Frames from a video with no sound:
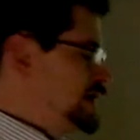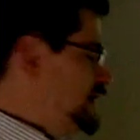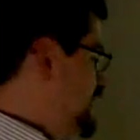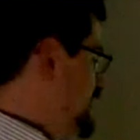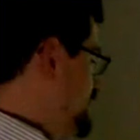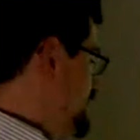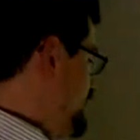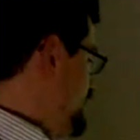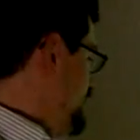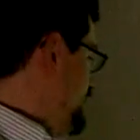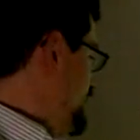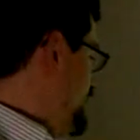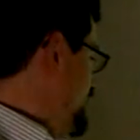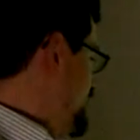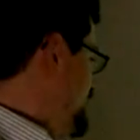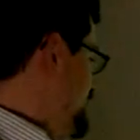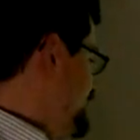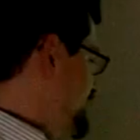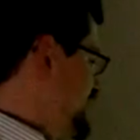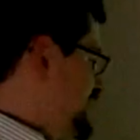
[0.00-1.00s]
And the
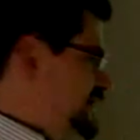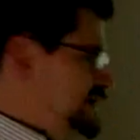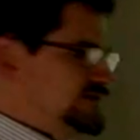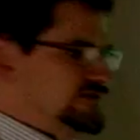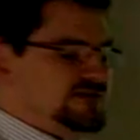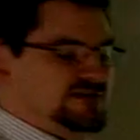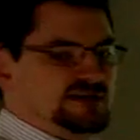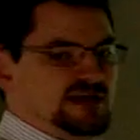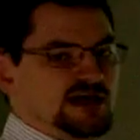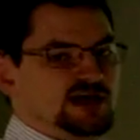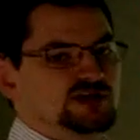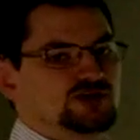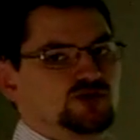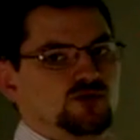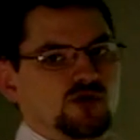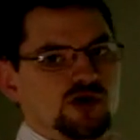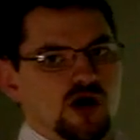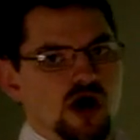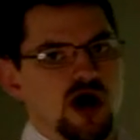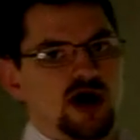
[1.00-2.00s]
third is the
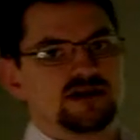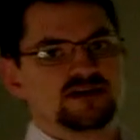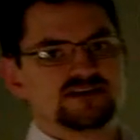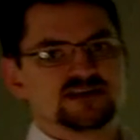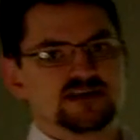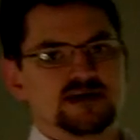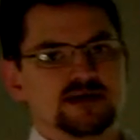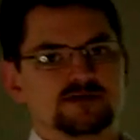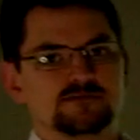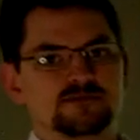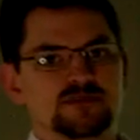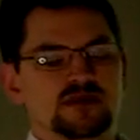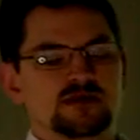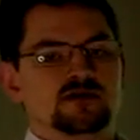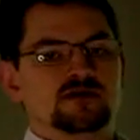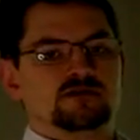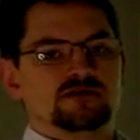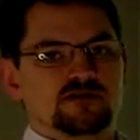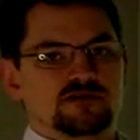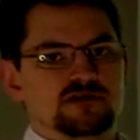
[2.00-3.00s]
textual content,
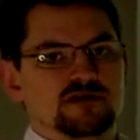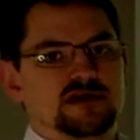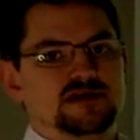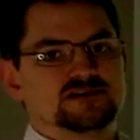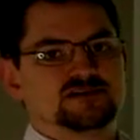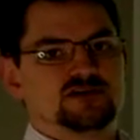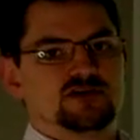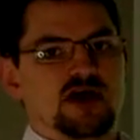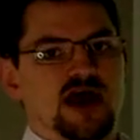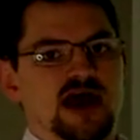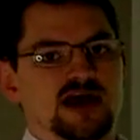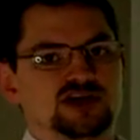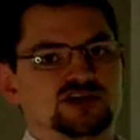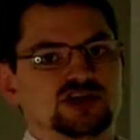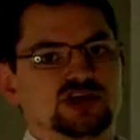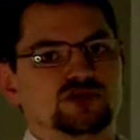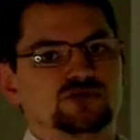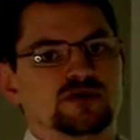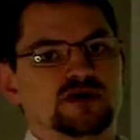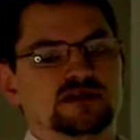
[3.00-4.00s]
the things that are
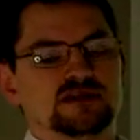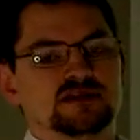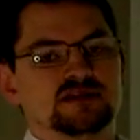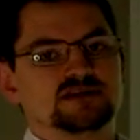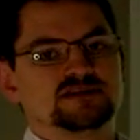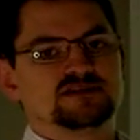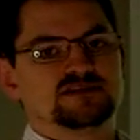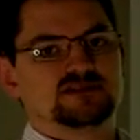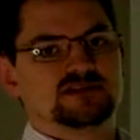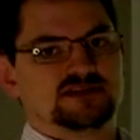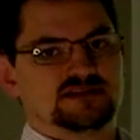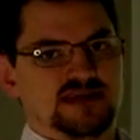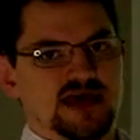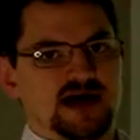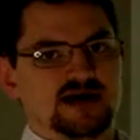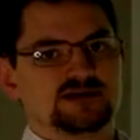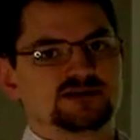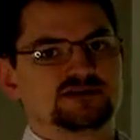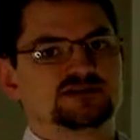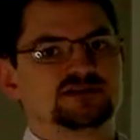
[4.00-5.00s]
actually written. This is the
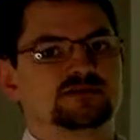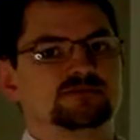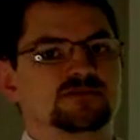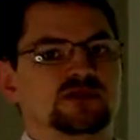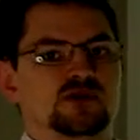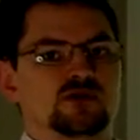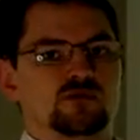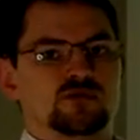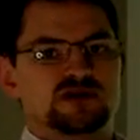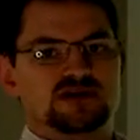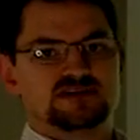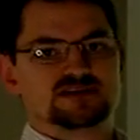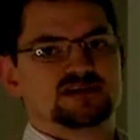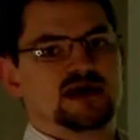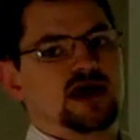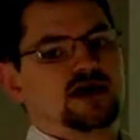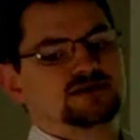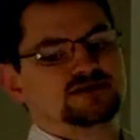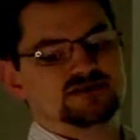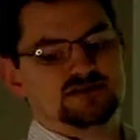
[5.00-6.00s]
text, what it
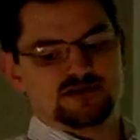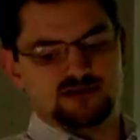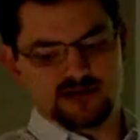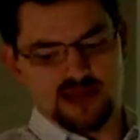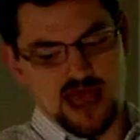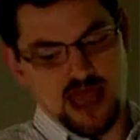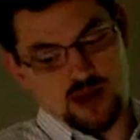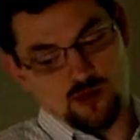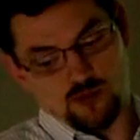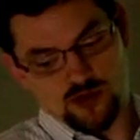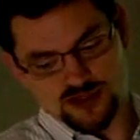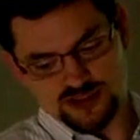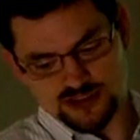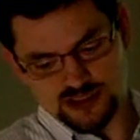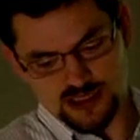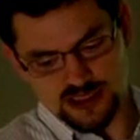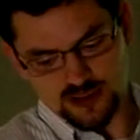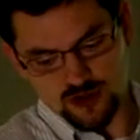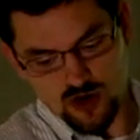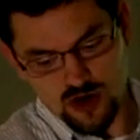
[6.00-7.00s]
says, the language.
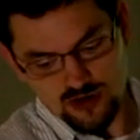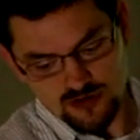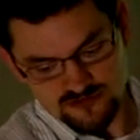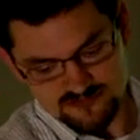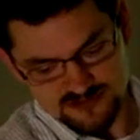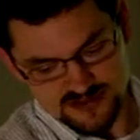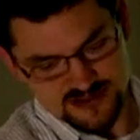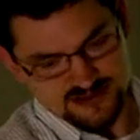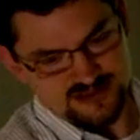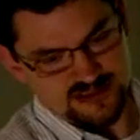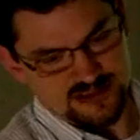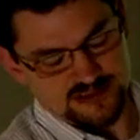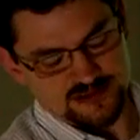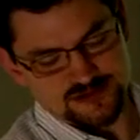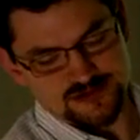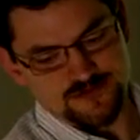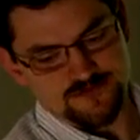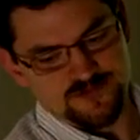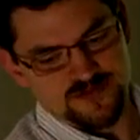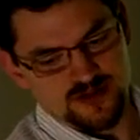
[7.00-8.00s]
And all of these
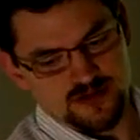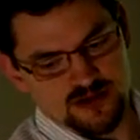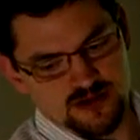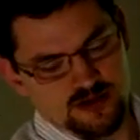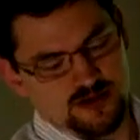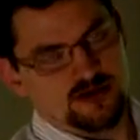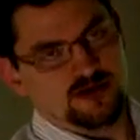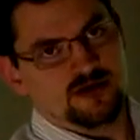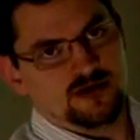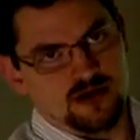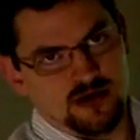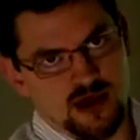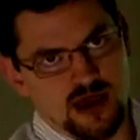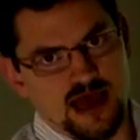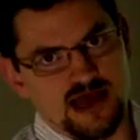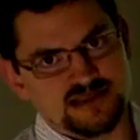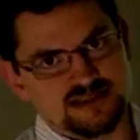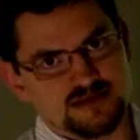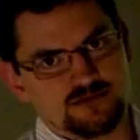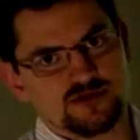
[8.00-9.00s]
things,
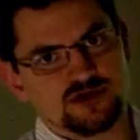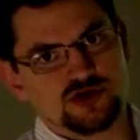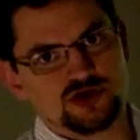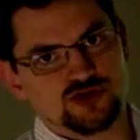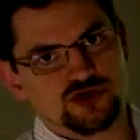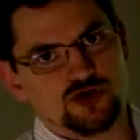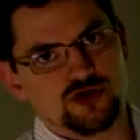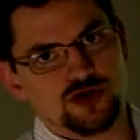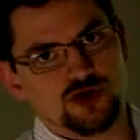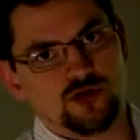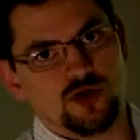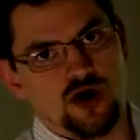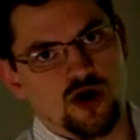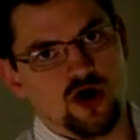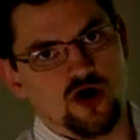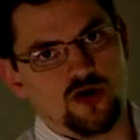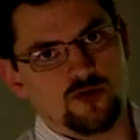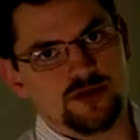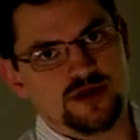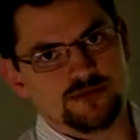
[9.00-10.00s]
as I'm going to show you,
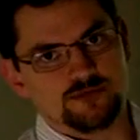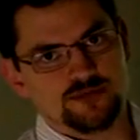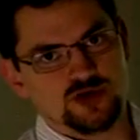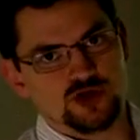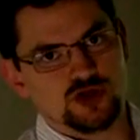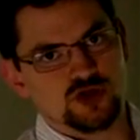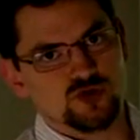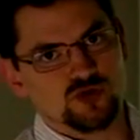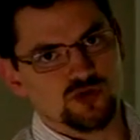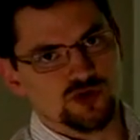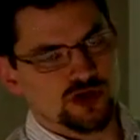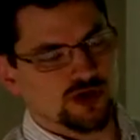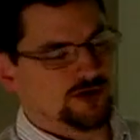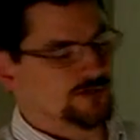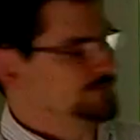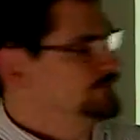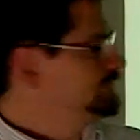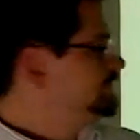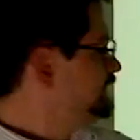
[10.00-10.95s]
are a bit peculiar.